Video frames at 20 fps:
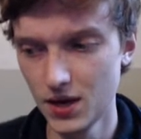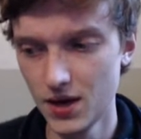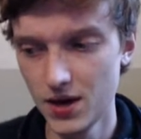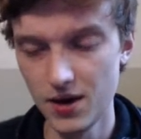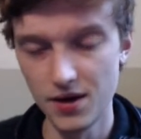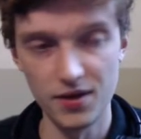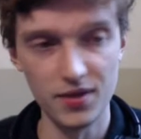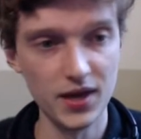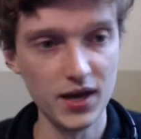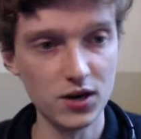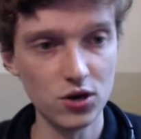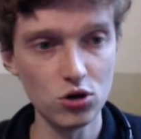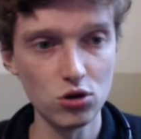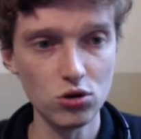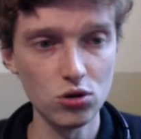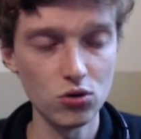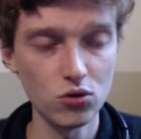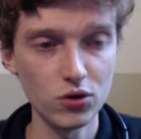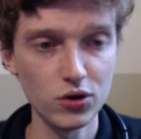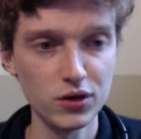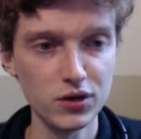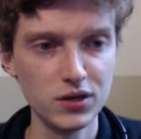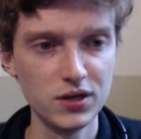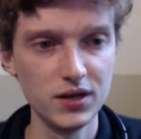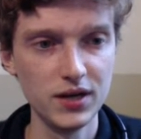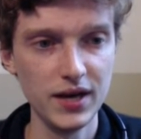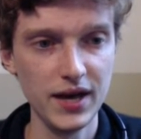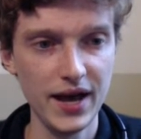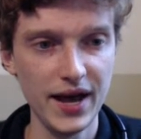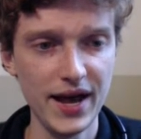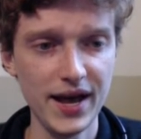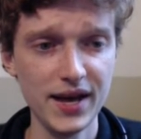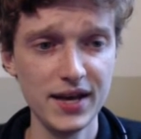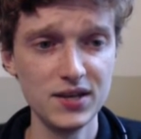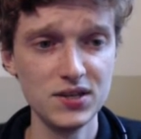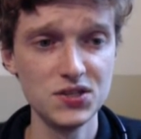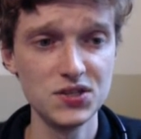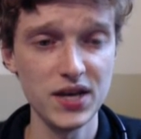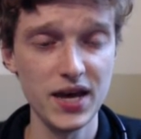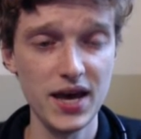Then chlor
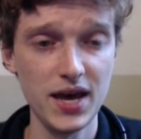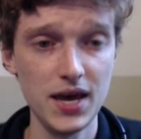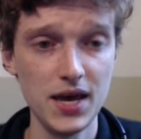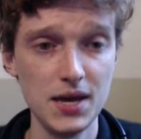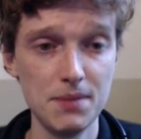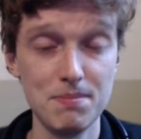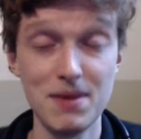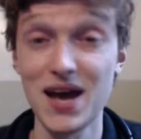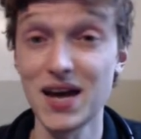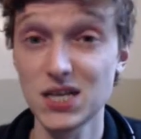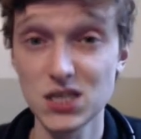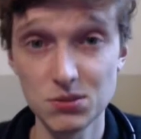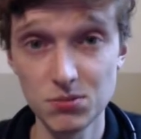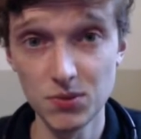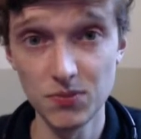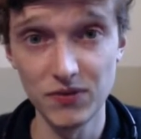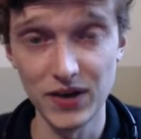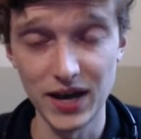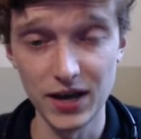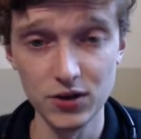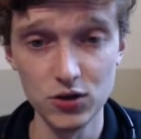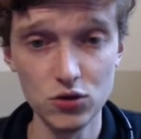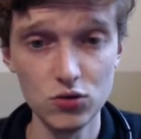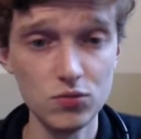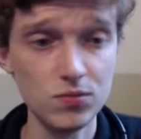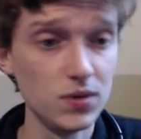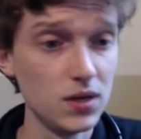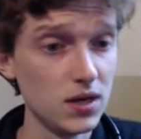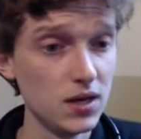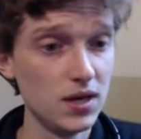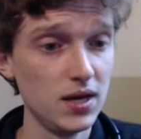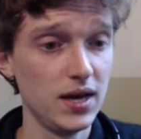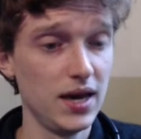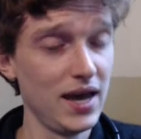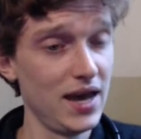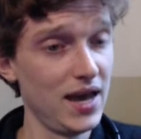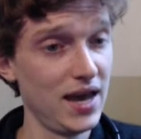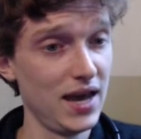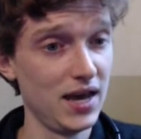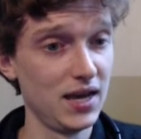has a maximum value
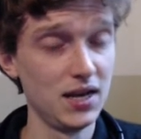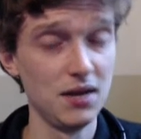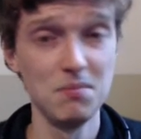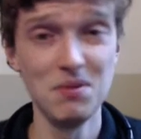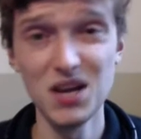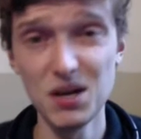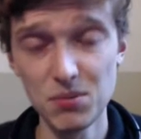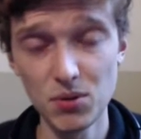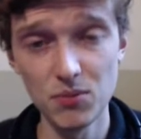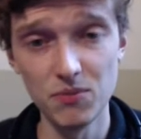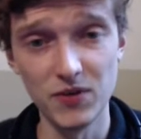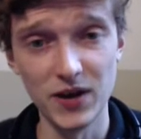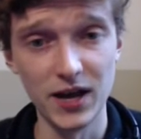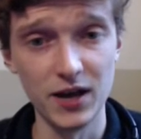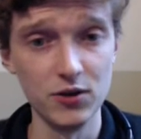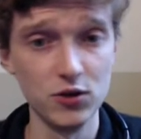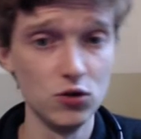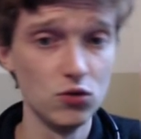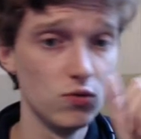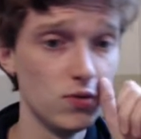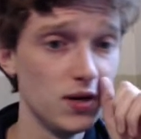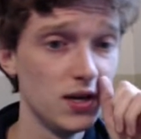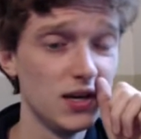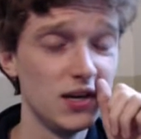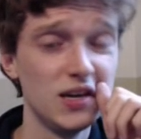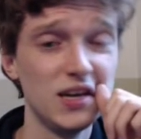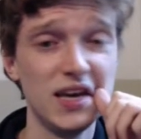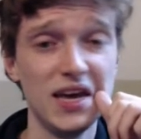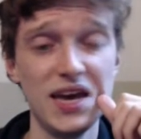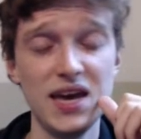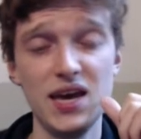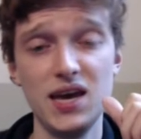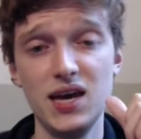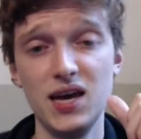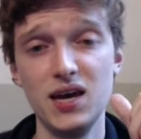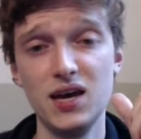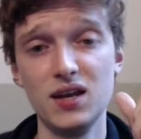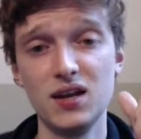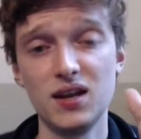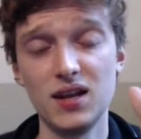and a minimum value,
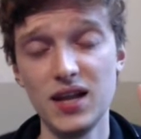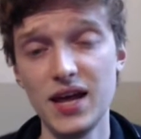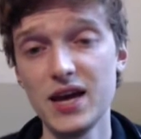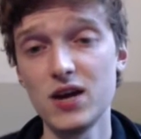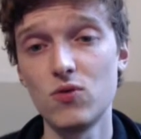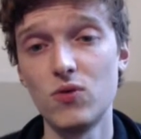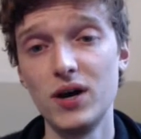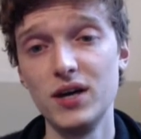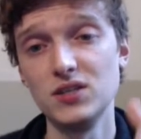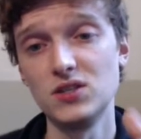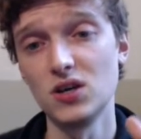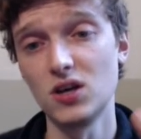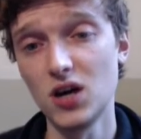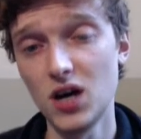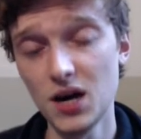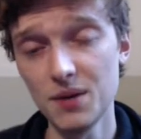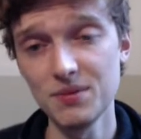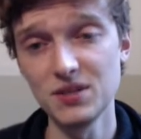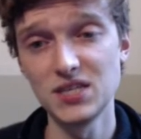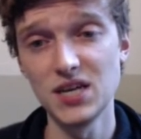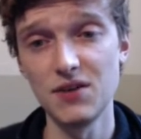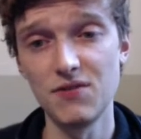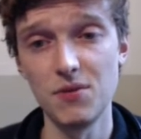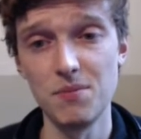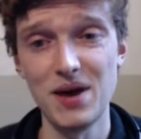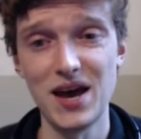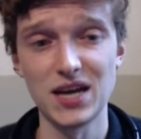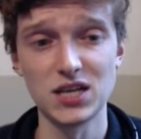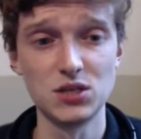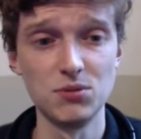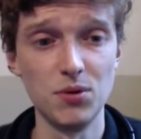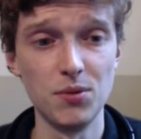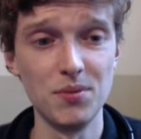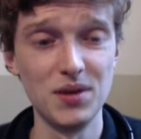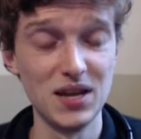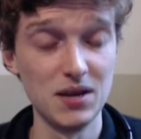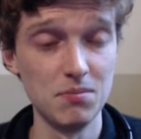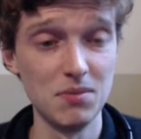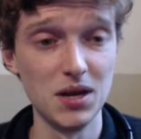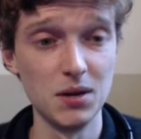and likewise the commons have a maximum
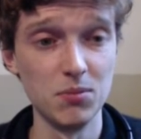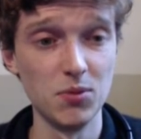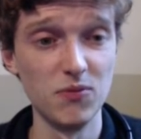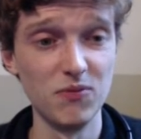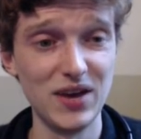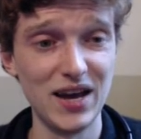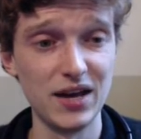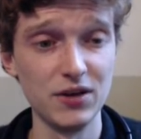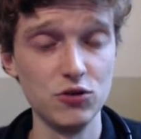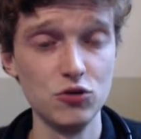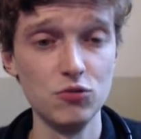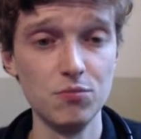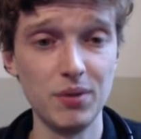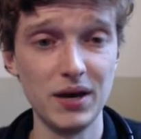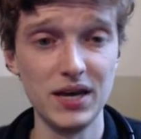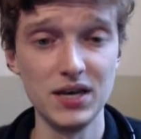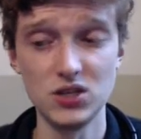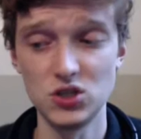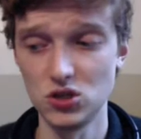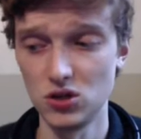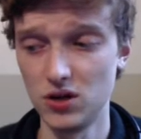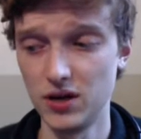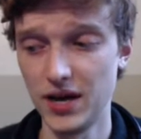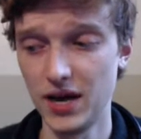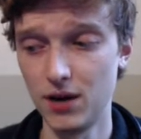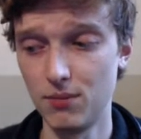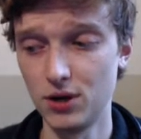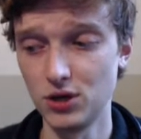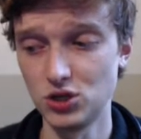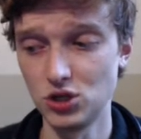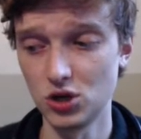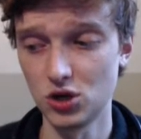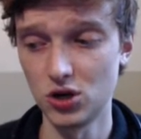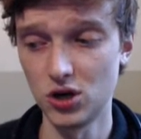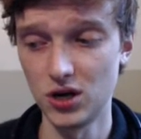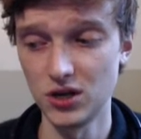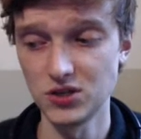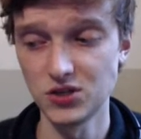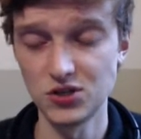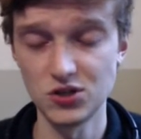and minimum value based on how much it
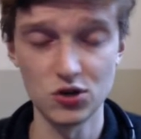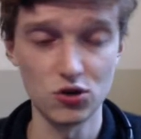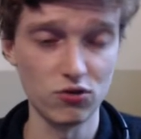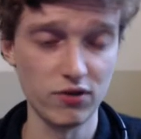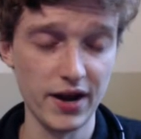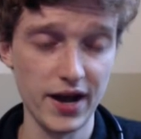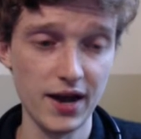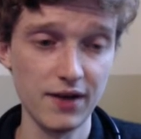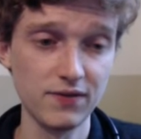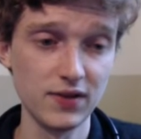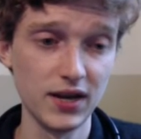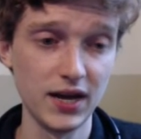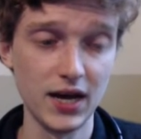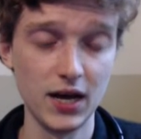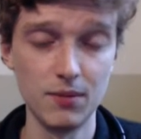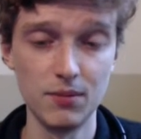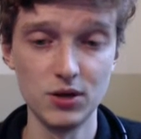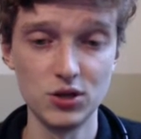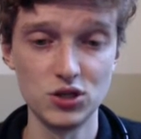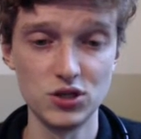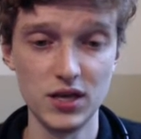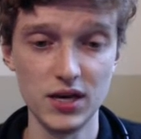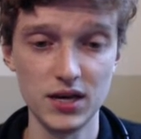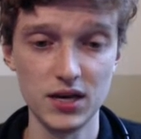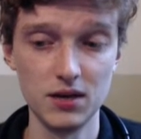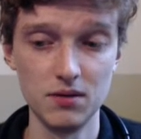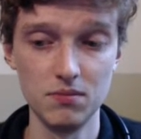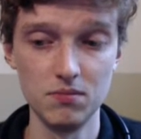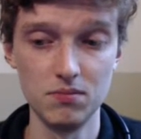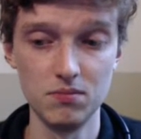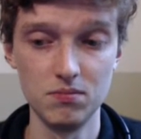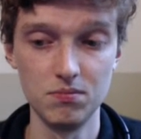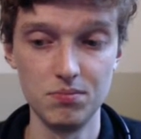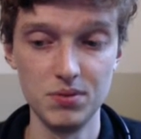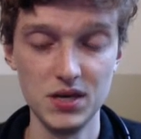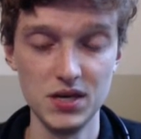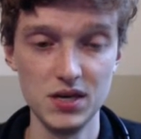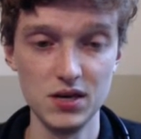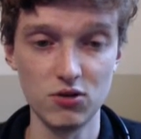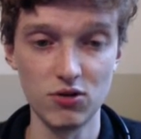costs to craft and how much they can
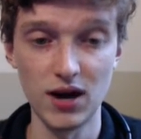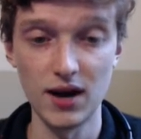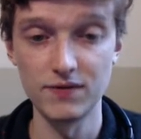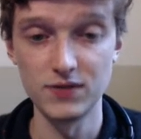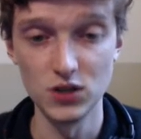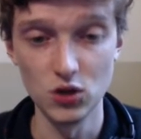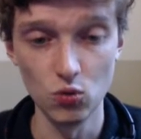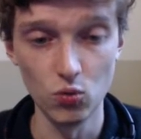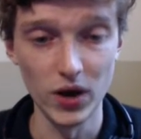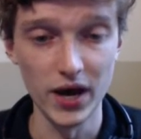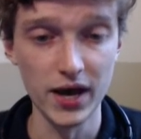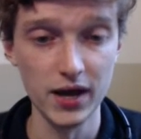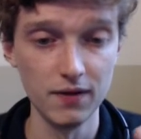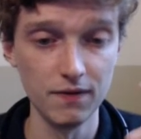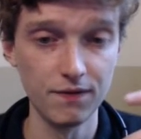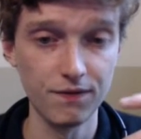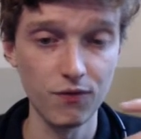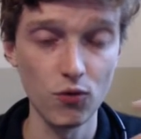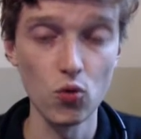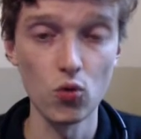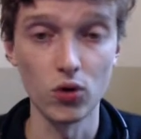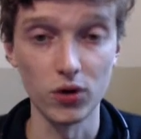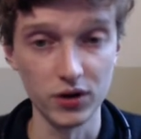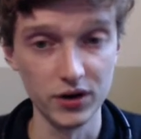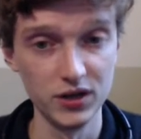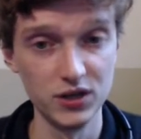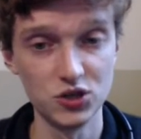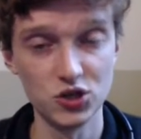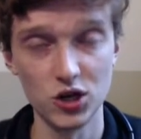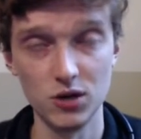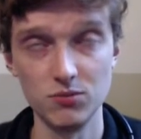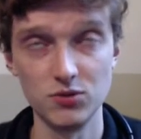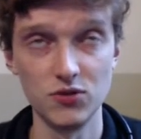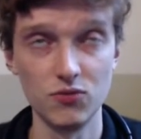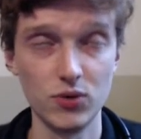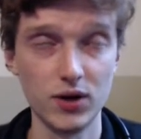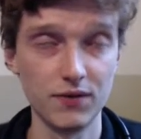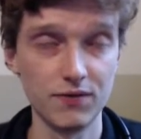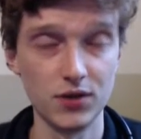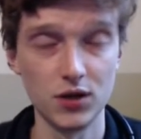be crafted away for in terms of
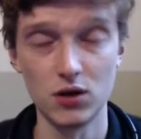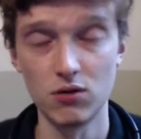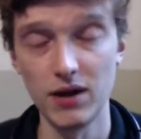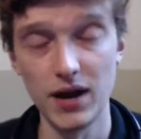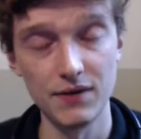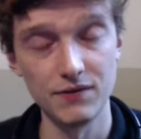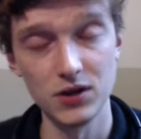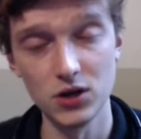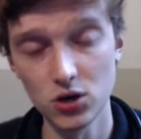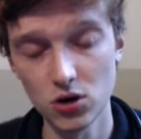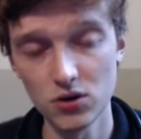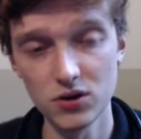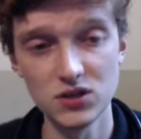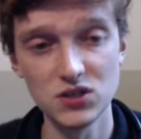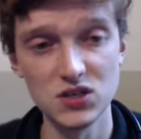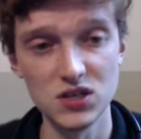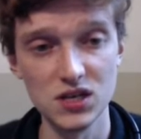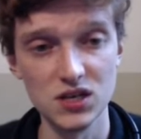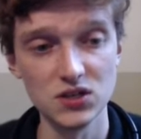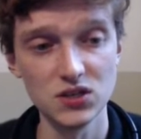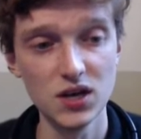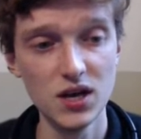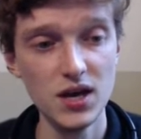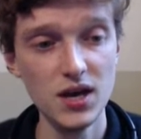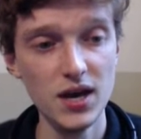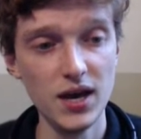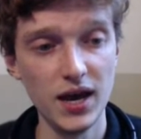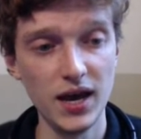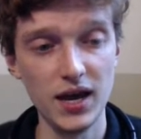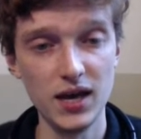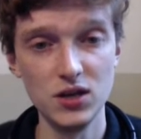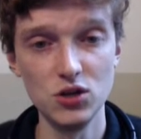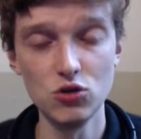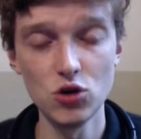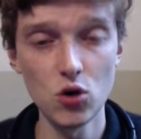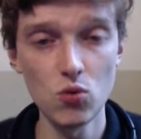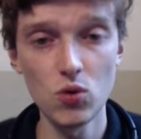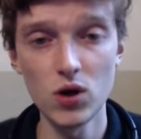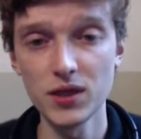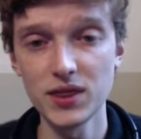whatever the crafted currency is. And you
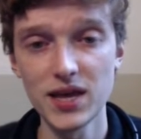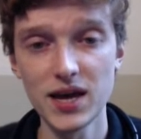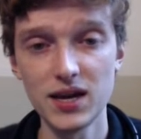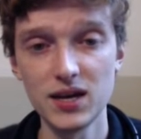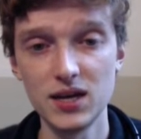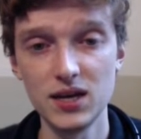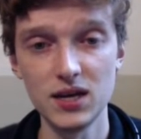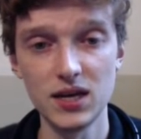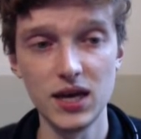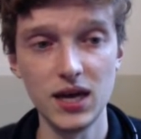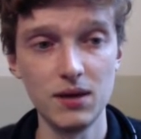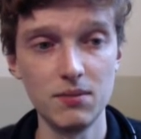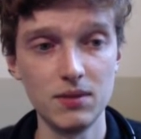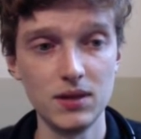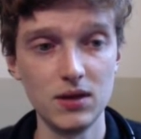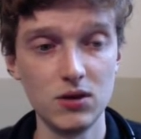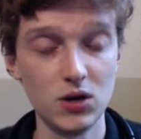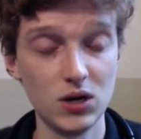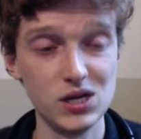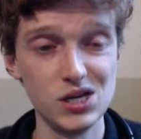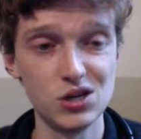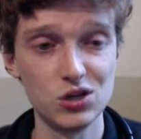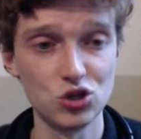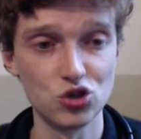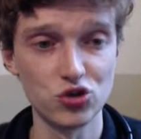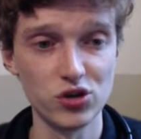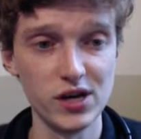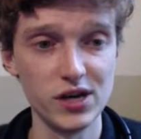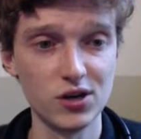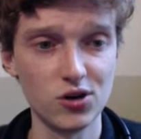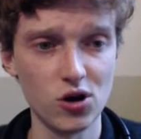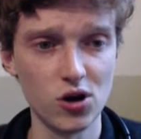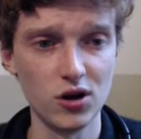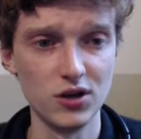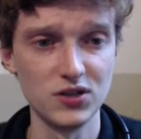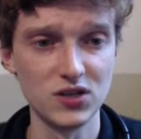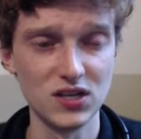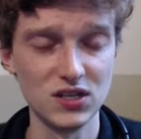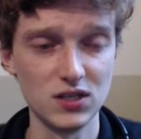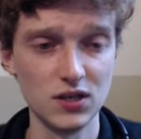don't want that in a game where you can trade
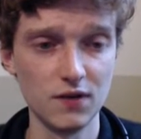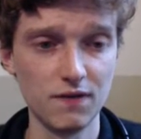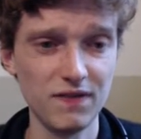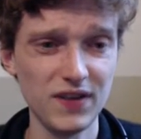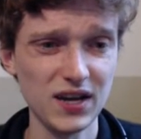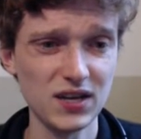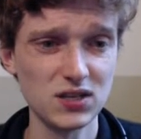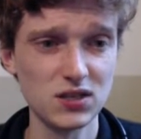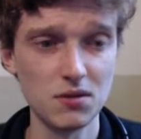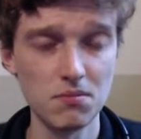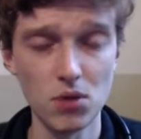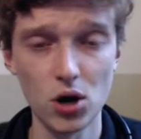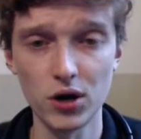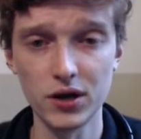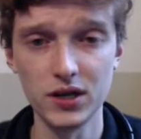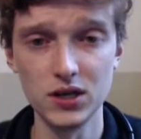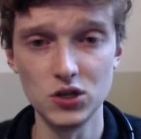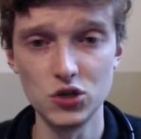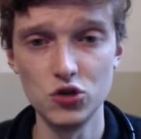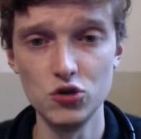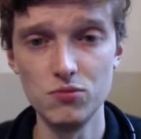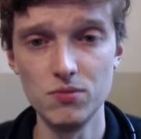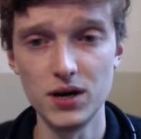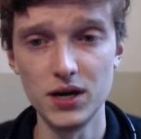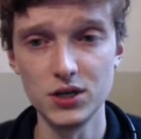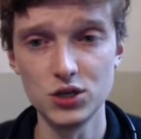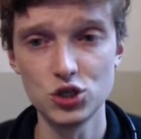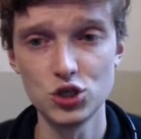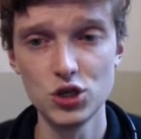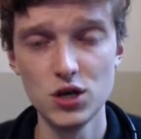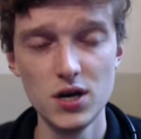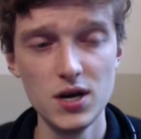cards because it affects the market too much.